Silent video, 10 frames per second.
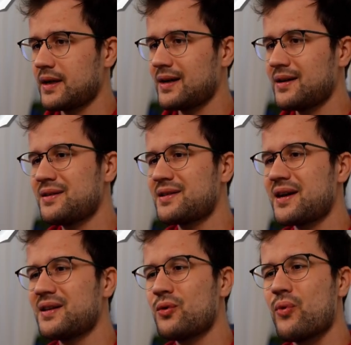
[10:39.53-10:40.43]
And
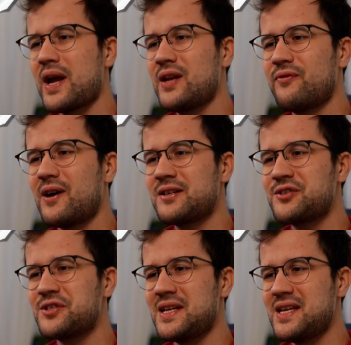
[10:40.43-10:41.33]
inside the await
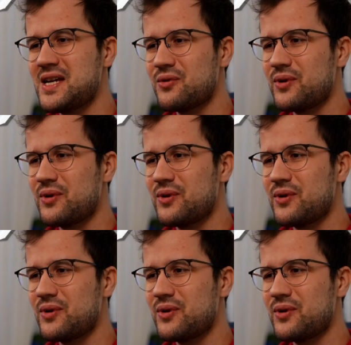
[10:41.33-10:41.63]
function here,